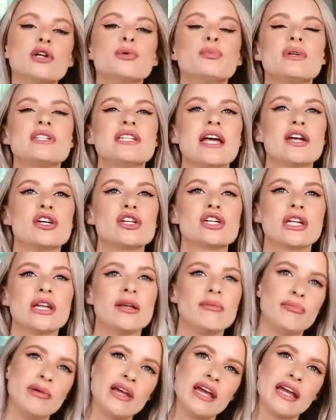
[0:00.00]
could
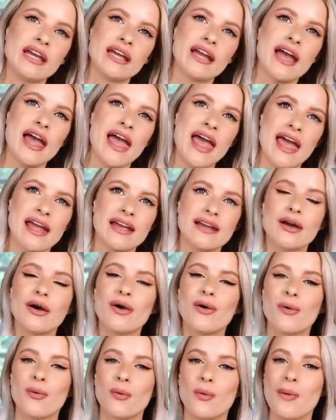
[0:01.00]
potentially be a
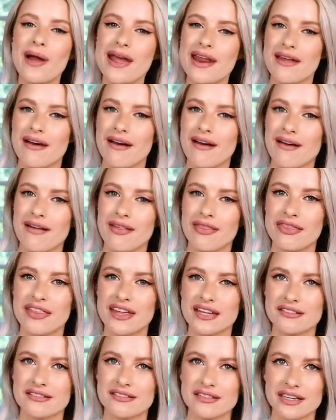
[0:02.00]
winner
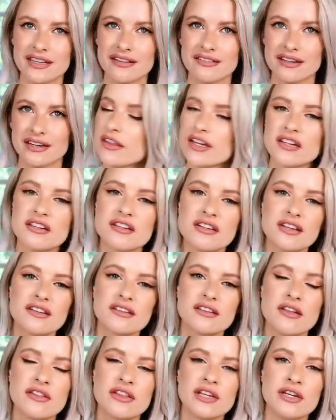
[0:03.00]
this season. This
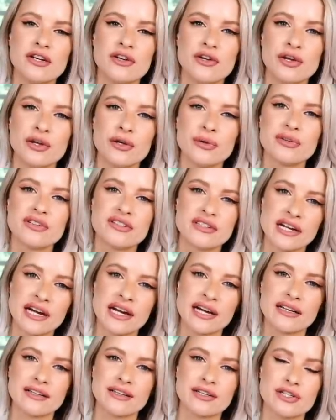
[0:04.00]
is the new
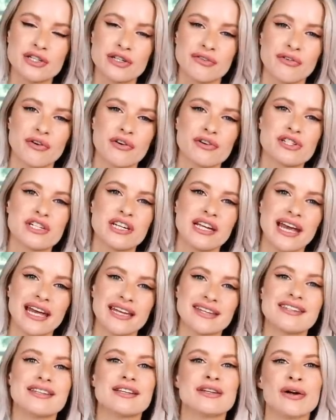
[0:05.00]
style Givenchy
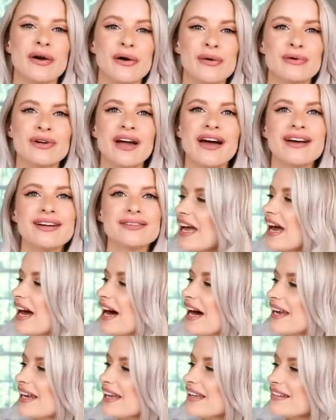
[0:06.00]
Antigona,
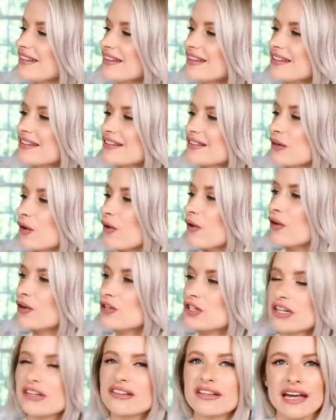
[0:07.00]
and it's in this
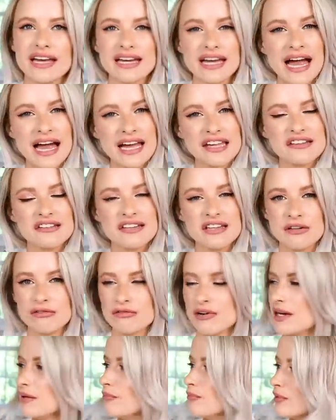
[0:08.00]
gorgeous like icy
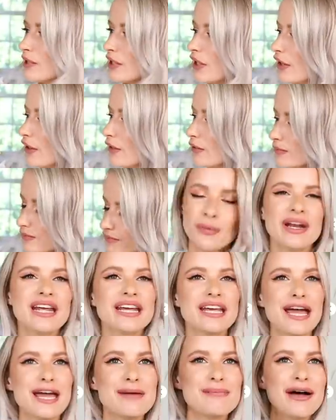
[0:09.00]
grey blue. When
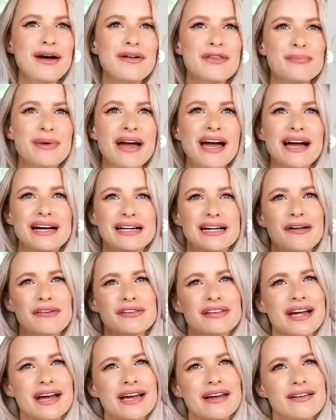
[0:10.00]
it came out the bag I
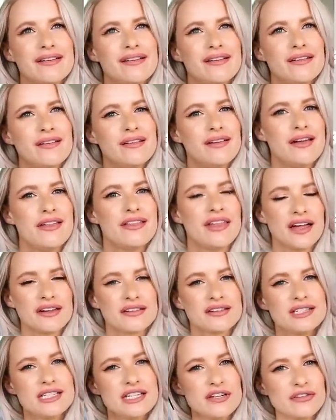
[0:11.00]
was like,
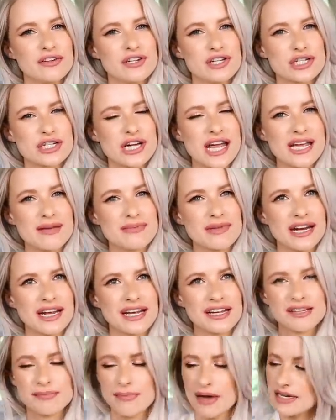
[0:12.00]
that's a different shape than
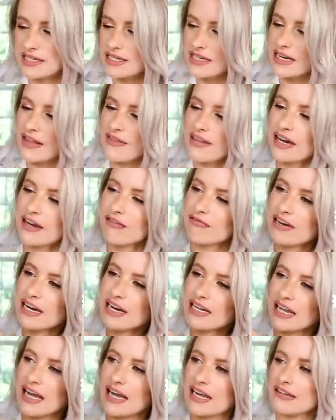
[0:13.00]
I expected, and then I
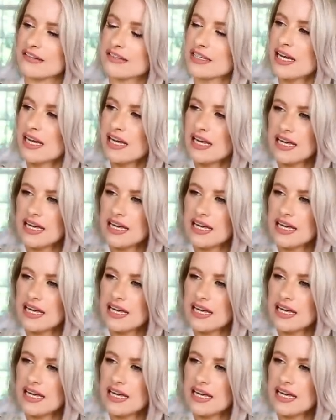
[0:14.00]
realised